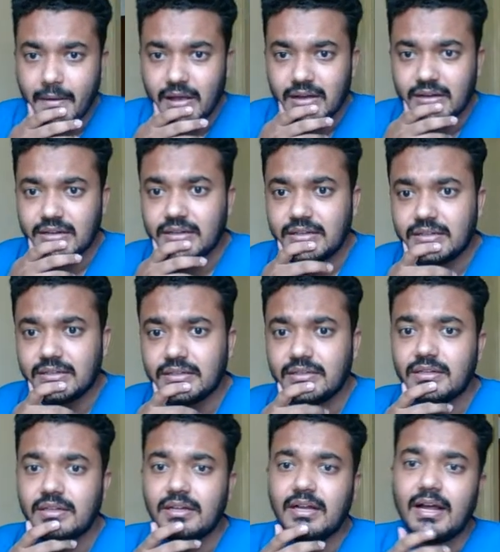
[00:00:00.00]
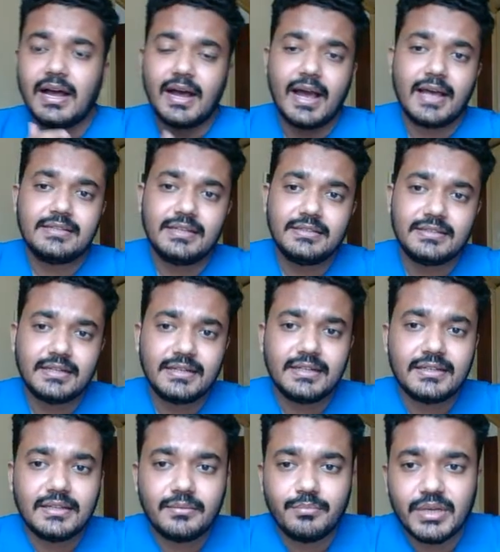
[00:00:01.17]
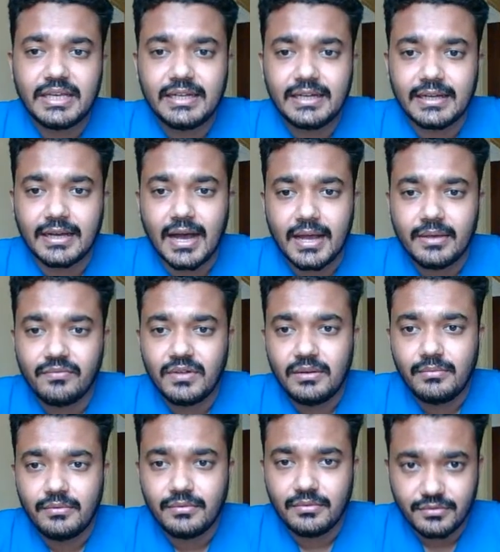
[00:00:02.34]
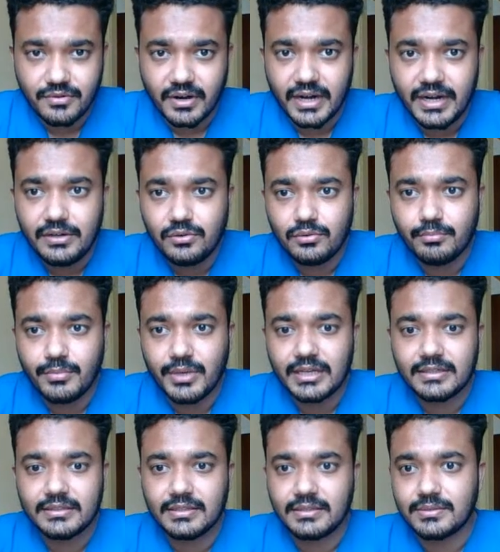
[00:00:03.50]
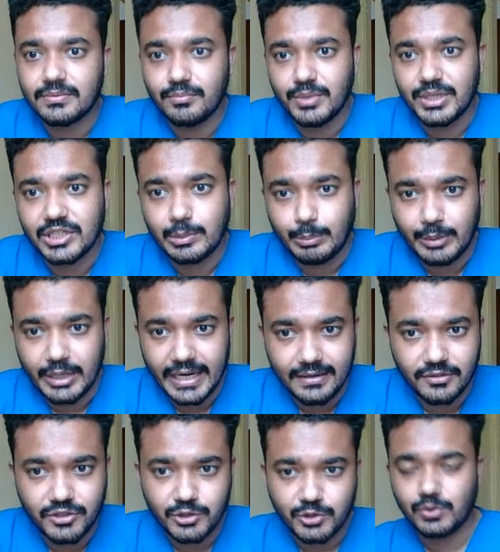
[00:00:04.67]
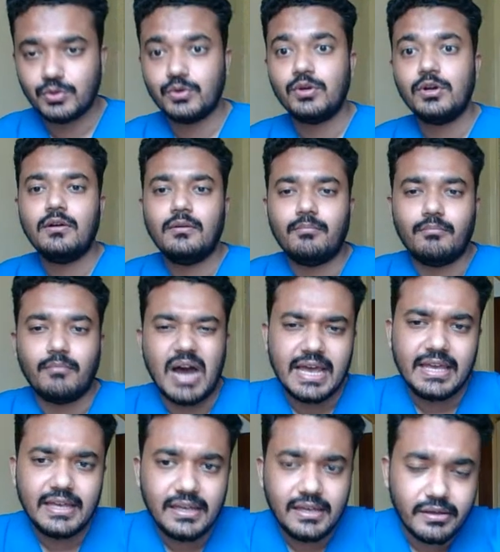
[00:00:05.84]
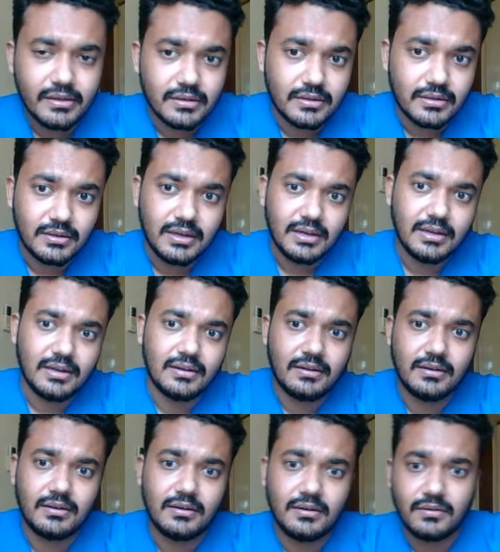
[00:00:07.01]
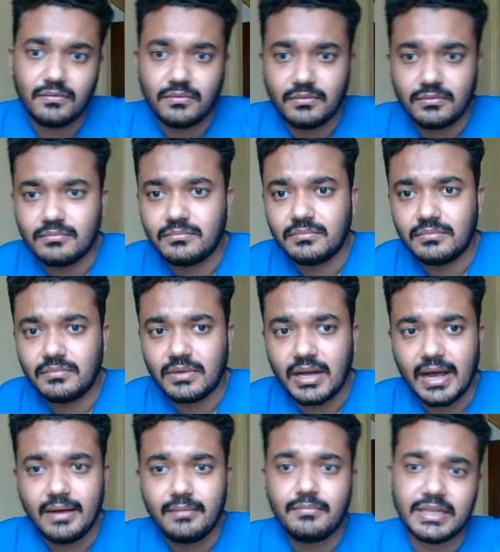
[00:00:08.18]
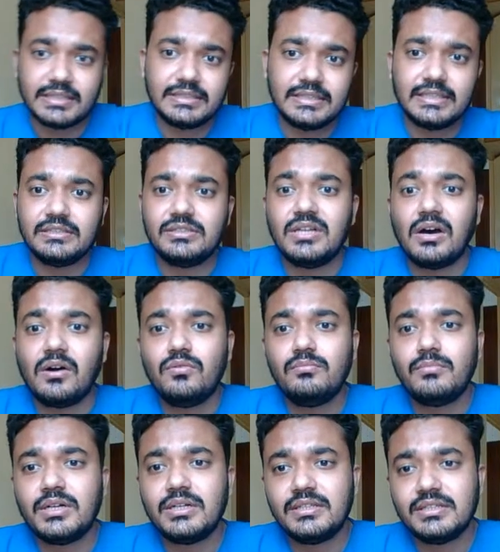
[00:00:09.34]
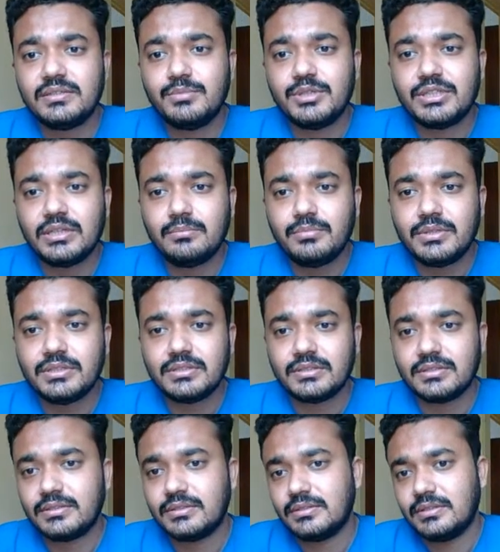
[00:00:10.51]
uh, as I said in the beginning, I will try to make this bishop dead. So my uh, I am exchanged down, but this bishop is,